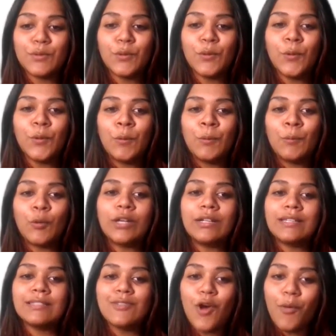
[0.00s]
So,
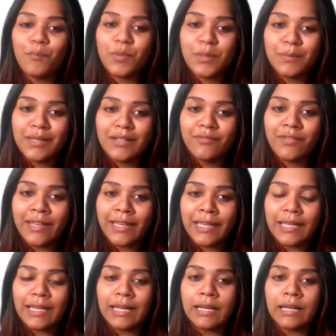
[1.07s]
what is the optimal
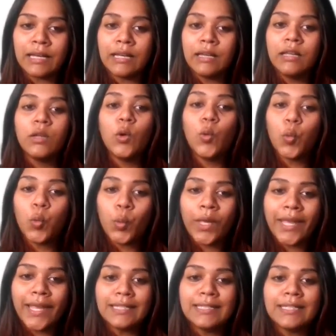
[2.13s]

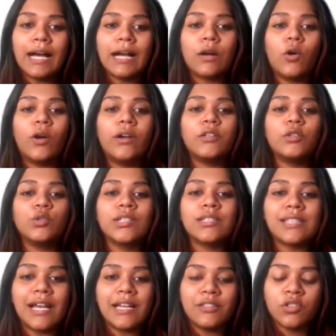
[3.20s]
weight according to the
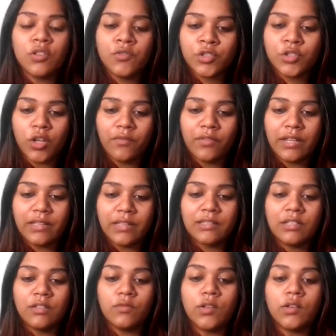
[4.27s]
science of shoveling
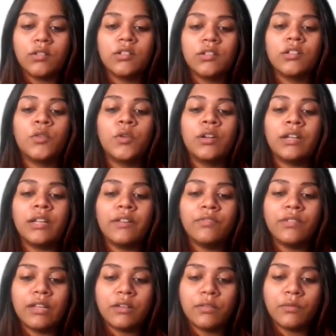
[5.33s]
that the worker could
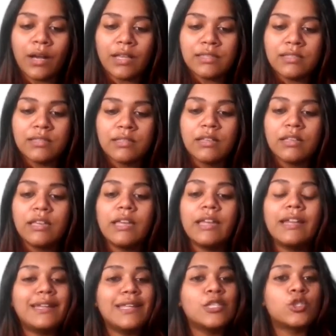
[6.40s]
lift at once?
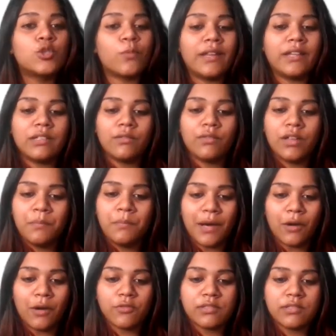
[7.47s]
It is 21
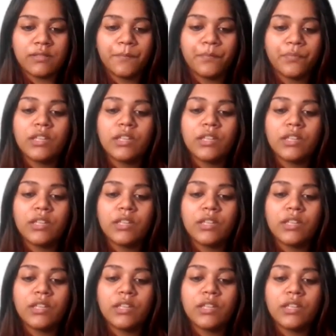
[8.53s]
pounds.